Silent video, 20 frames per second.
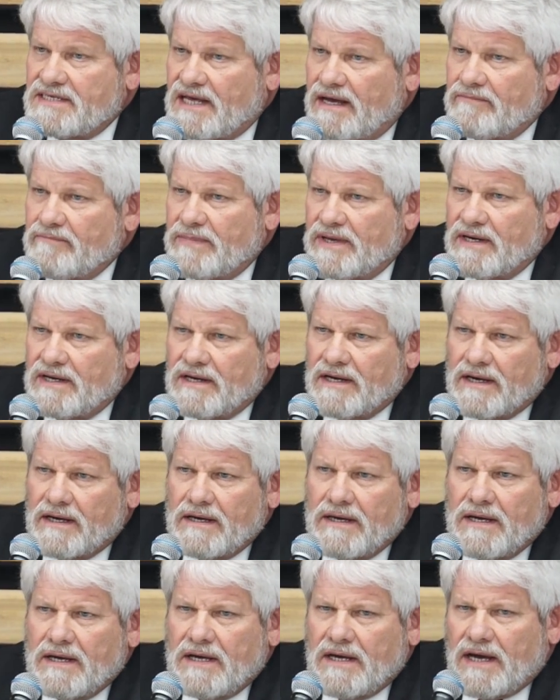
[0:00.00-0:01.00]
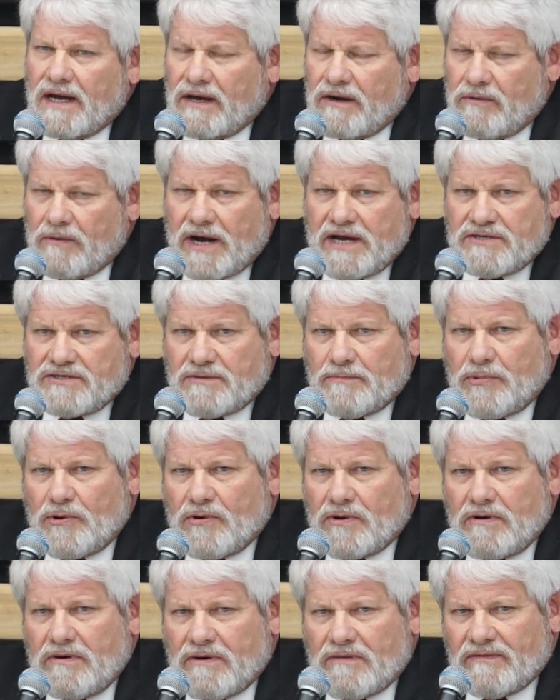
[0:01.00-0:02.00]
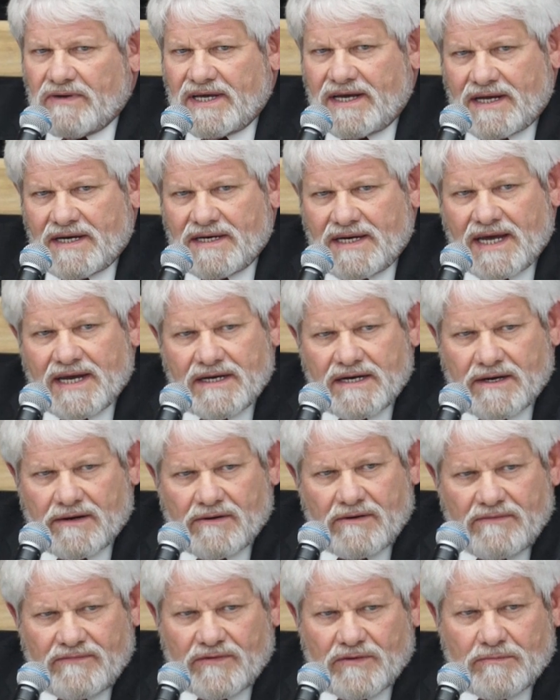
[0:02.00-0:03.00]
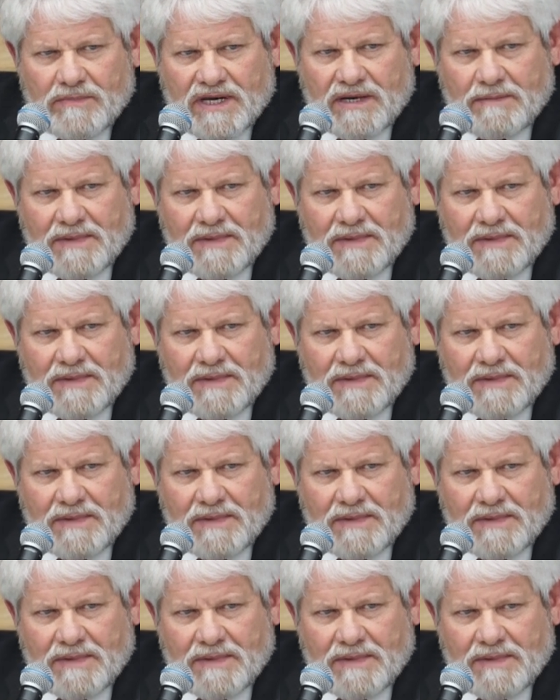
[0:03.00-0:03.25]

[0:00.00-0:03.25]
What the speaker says: I've been a great supporter of Lincoln Day Dinner for many,